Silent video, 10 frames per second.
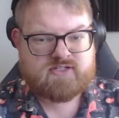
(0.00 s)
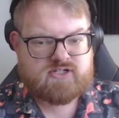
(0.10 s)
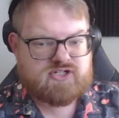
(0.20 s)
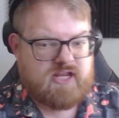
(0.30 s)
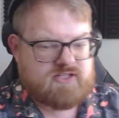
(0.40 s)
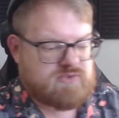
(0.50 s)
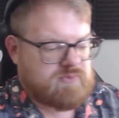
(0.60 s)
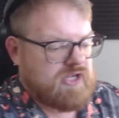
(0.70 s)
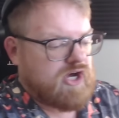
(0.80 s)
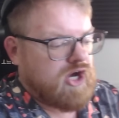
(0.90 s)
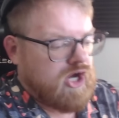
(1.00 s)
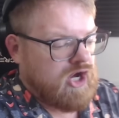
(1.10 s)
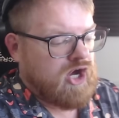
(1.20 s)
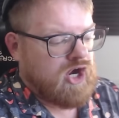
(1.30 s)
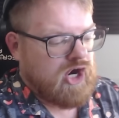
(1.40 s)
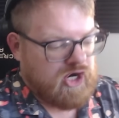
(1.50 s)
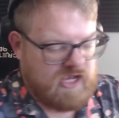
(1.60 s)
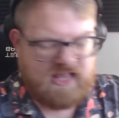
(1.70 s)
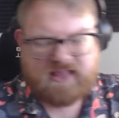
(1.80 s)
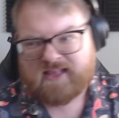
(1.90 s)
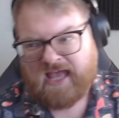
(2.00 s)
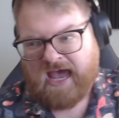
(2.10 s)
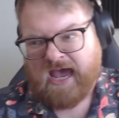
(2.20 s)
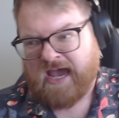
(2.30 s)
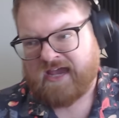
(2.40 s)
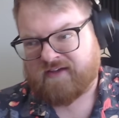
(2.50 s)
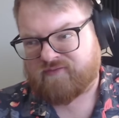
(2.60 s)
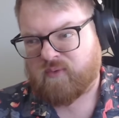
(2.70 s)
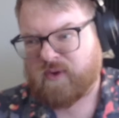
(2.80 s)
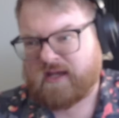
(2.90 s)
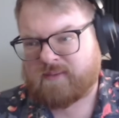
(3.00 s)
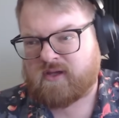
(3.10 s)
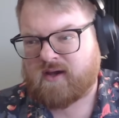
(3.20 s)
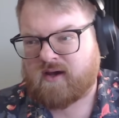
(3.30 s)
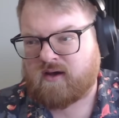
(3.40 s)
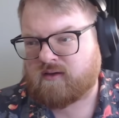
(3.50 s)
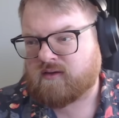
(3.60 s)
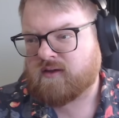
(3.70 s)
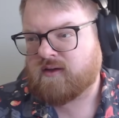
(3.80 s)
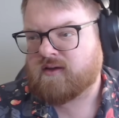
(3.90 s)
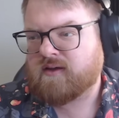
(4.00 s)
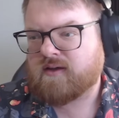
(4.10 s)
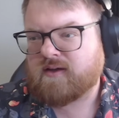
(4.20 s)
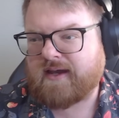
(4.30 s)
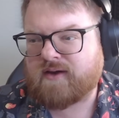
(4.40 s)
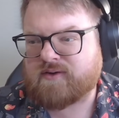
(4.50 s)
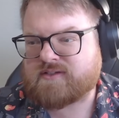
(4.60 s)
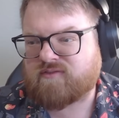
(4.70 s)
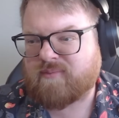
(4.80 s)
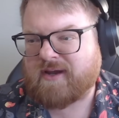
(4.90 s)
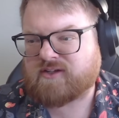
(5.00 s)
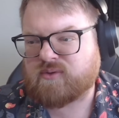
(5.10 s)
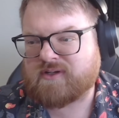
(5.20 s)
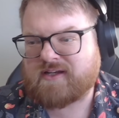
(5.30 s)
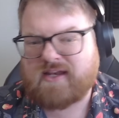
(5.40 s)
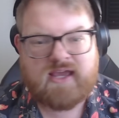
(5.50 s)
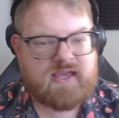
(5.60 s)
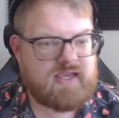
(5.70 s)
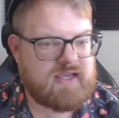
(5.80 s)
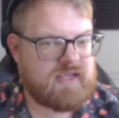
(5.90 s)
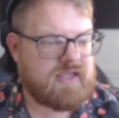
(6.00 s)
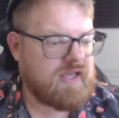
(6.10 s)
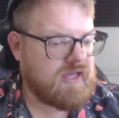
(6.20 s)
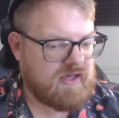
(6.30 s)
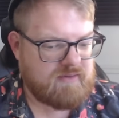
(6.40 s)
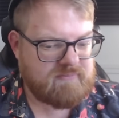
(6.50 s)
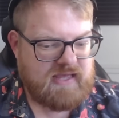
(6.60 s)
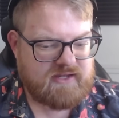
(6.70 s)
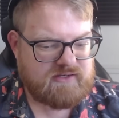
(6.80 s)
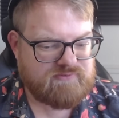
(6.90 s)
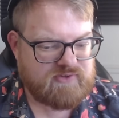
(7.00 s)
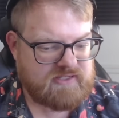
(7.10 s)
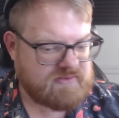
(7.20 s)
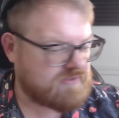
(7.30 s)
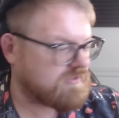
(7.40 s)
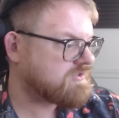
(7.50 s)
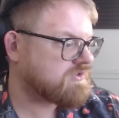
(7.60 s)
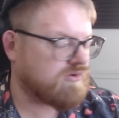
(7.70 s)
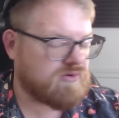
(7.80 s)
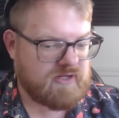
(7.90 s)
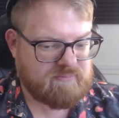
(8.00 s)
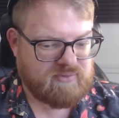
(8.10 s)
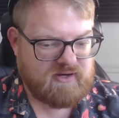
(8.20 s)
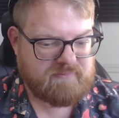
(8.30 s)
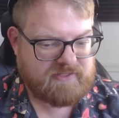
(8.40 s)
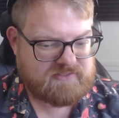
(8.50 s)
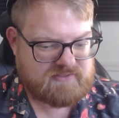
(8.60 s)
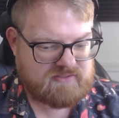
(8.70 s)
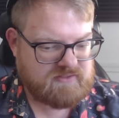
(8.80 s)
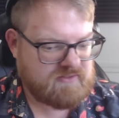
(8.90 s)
And gents, we are live. What up, y'all? How is everybody doing today? I'm not going to forget the Discord, I promise.